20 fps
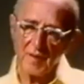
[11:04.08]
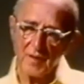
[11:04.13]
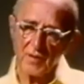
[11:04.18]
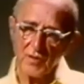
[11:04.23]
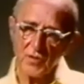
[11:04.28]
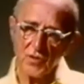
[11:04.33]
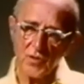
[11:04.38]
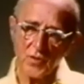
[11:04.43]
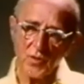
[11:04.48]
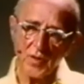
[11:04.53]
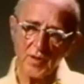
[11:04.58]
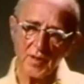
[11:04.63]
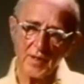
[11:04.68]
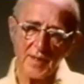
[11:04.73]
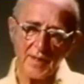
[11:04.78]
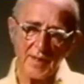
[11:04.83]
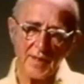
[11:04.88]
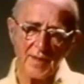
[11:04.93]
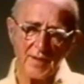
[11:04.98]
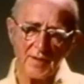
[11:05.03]
To show it,
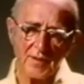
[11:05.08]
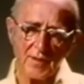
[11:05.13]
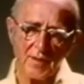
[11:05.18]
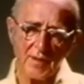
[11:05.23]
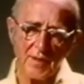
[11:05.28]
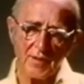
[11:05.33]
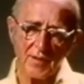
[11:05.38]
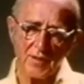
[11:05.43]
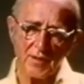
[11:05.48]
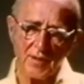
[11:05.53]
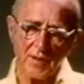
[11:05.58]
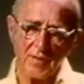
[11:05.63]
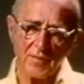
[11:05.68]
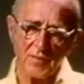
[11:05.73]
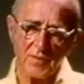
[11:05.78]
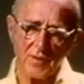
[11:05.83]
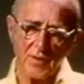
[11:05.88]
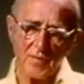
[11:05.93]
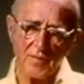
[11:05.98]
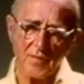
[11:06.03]
and I guess to let
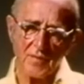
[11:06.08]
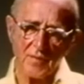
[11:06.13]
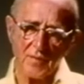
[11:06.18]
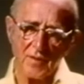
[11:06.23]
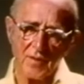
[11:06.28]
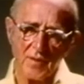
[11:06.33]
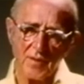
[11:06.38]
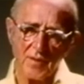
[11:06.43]
yourself sort of